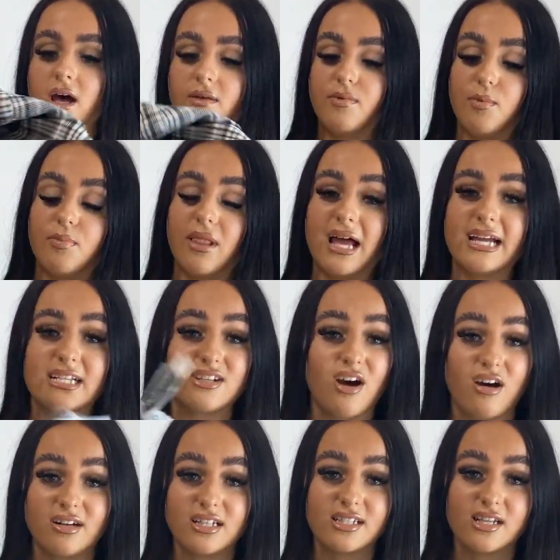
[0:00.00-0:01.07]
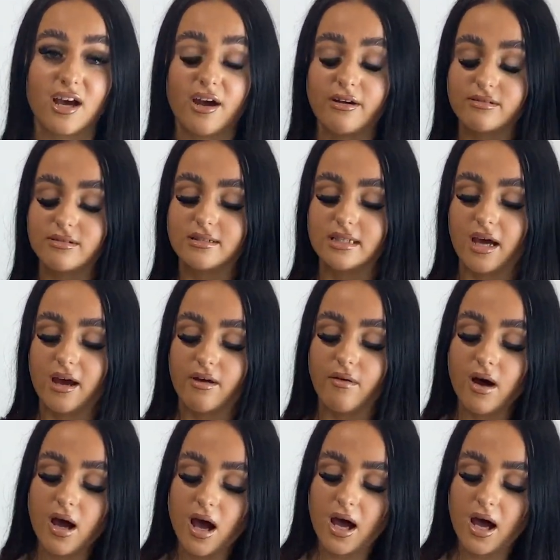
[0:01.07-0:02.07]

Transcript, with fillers: the blazer on its own so